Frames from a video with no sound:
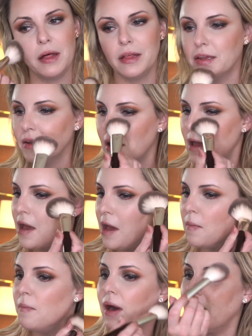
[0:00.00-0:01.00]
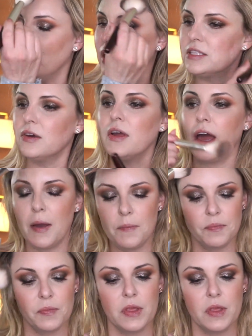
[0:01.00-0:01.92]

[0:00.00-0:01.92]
palette, but that's okay.